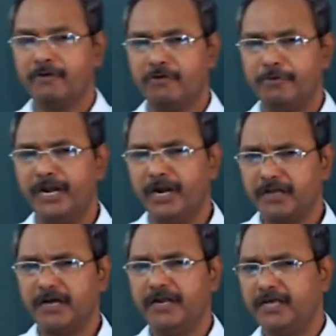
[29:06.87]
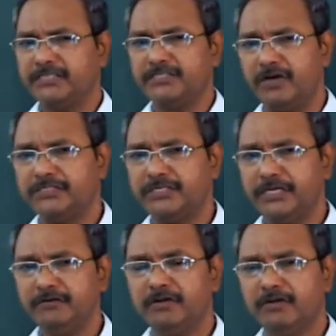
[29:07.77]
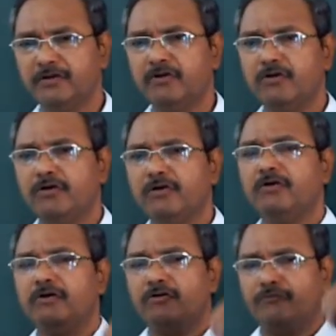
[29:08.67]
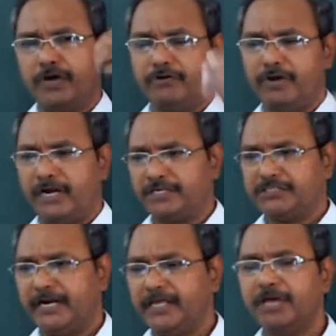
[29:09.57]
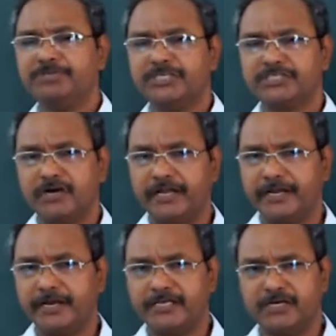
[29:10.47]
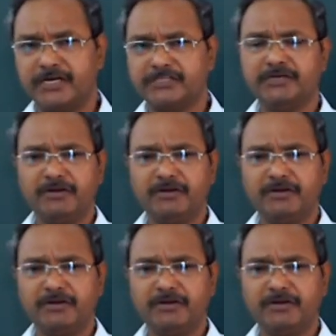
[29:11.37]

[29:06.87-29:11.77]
I may not call it as the origin. For our understanding, I am just calling it as origin.